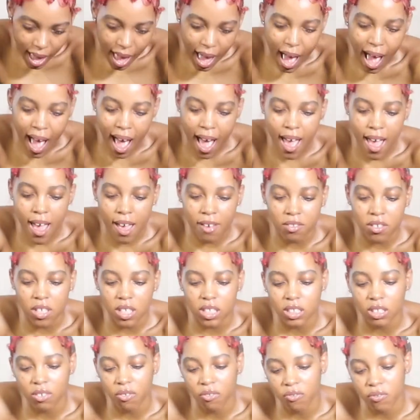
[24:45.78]
I have
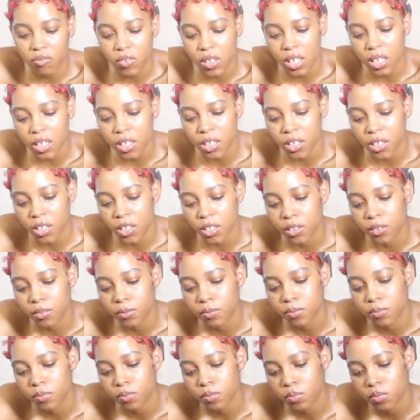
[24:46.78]
this fear
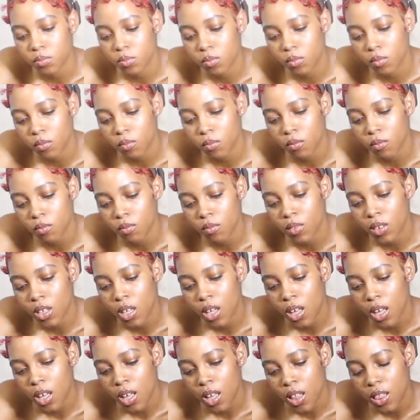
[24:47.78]

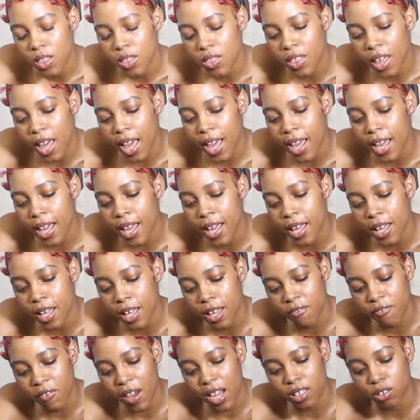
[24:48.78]
that
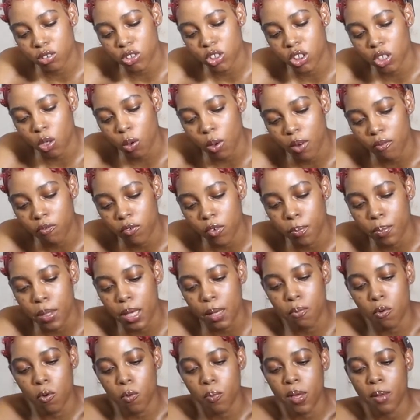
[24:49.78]
if I don't show up for
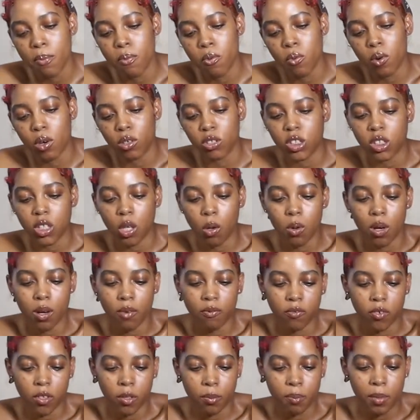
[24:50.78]
people, people won't show up
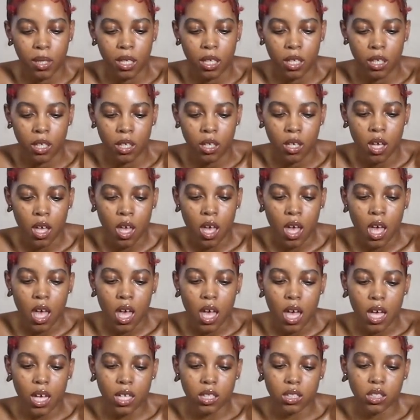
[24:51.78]
for me.
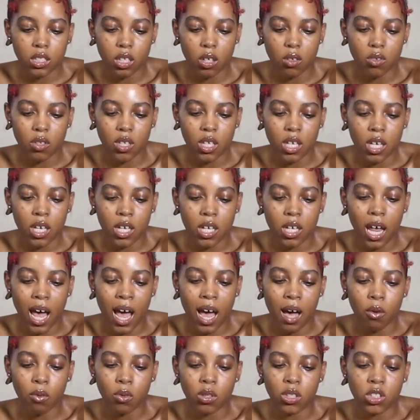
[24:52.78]
And so then
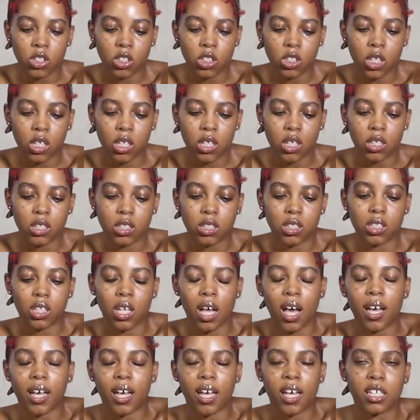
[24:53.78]
I would just
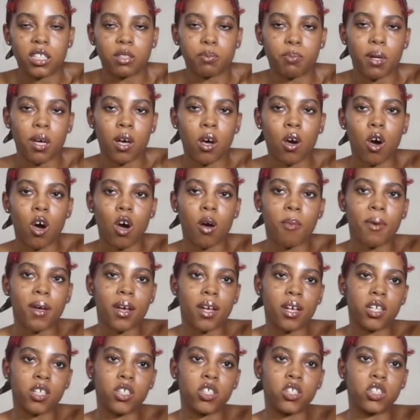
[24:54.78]
like expel all my
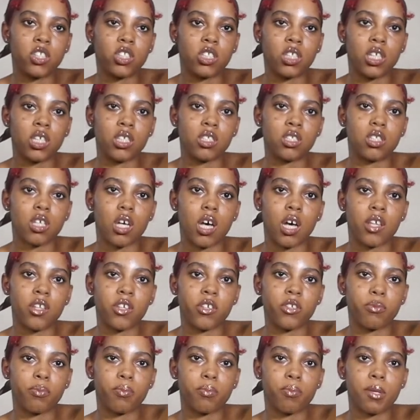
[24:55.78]
energy into
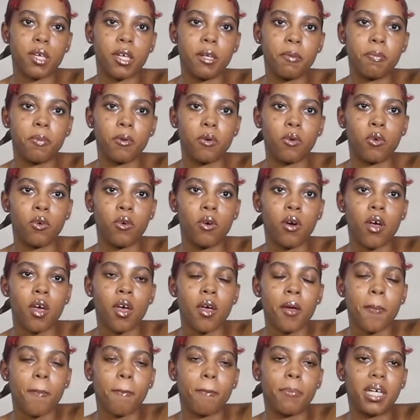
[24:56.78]
other people,
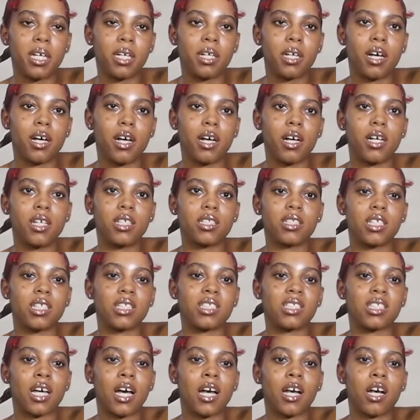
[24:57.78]
because
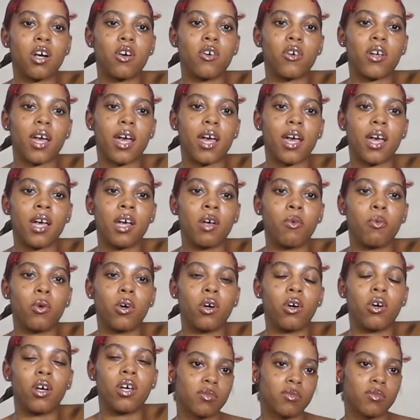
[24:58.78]
it's like, okay, well,